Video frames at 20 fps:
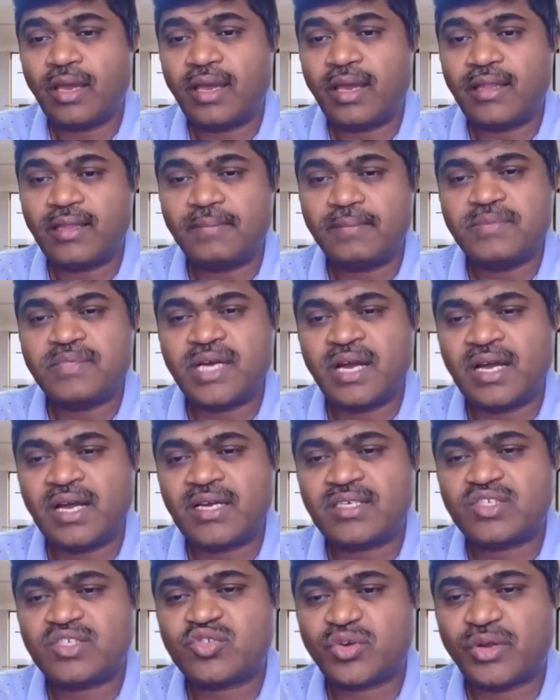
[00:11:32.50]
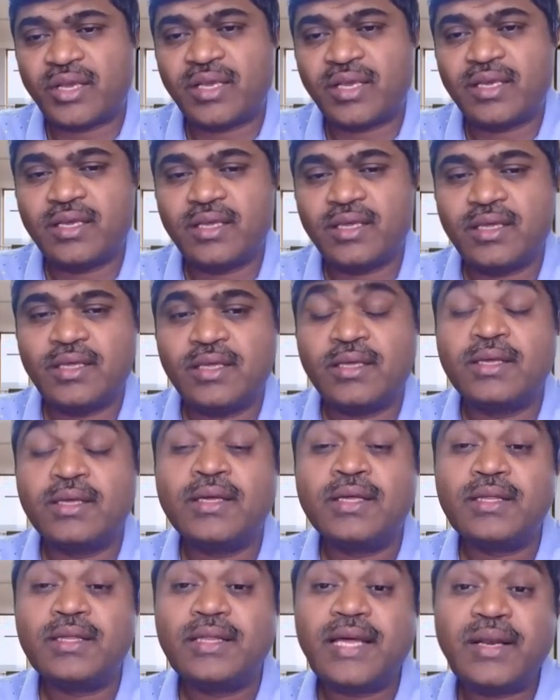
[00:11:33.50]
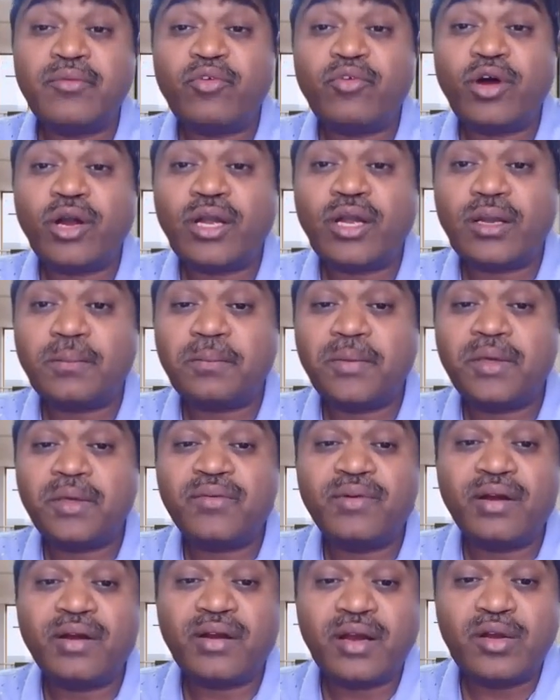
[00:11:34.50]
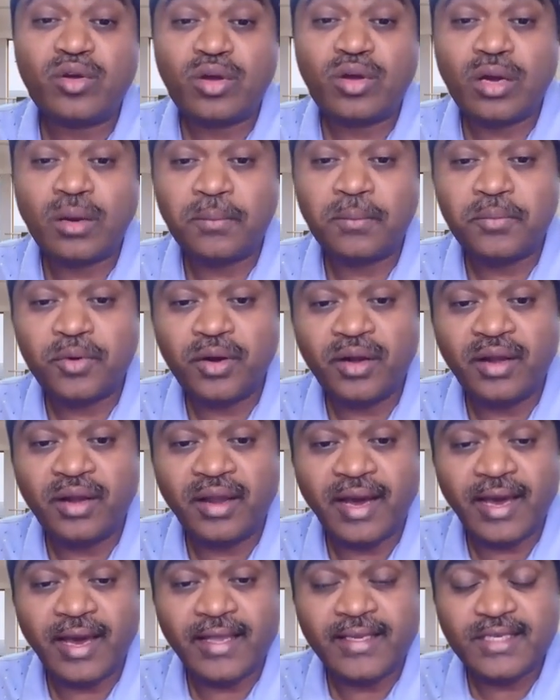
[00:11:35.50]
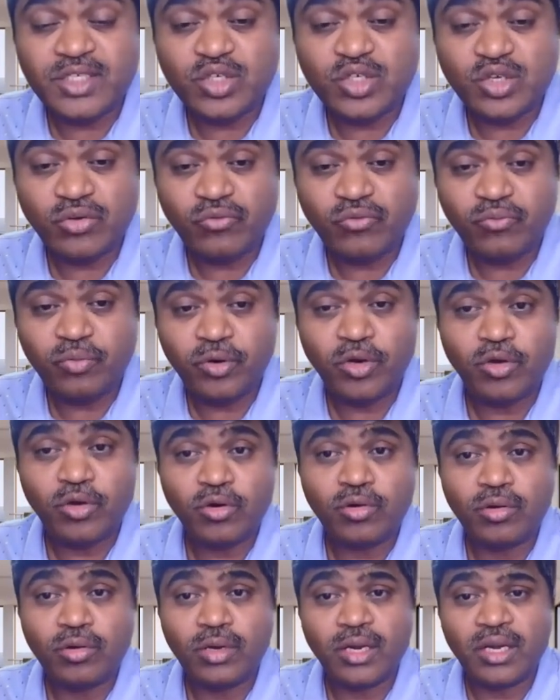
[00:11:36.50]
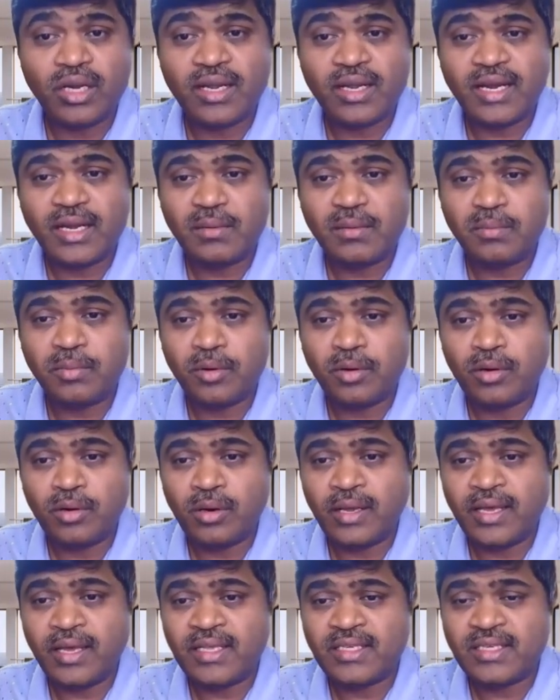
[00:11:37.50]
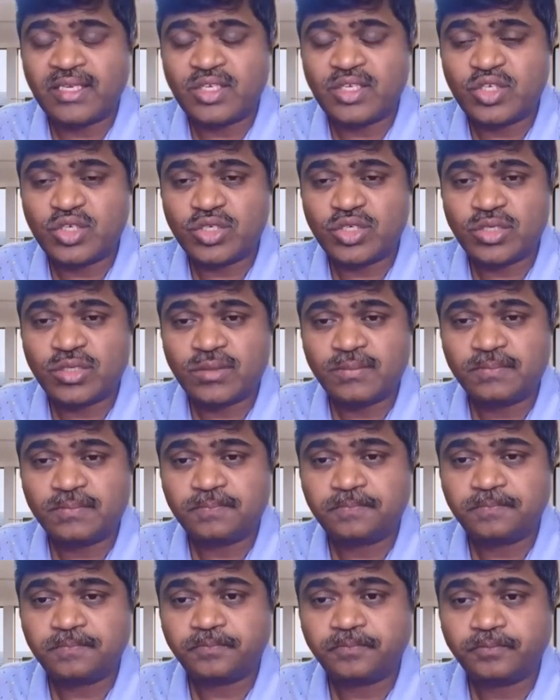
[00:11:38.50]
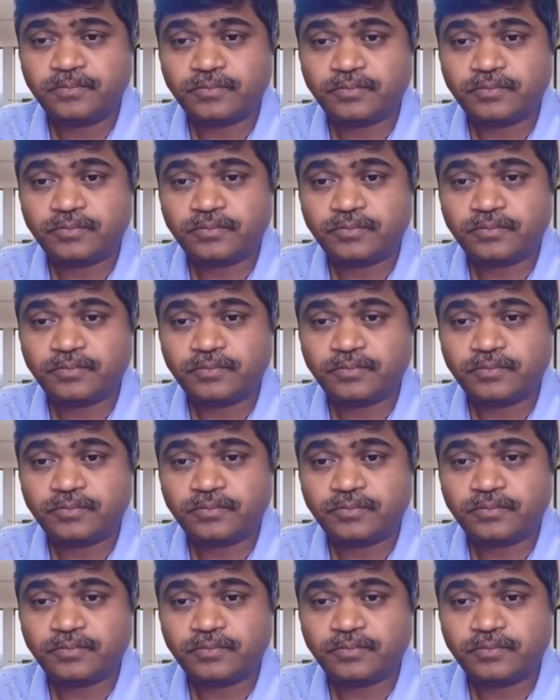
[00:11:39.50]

Okay, some junk string. Then what we will try to compute digest of bolo. It will get bolo digest.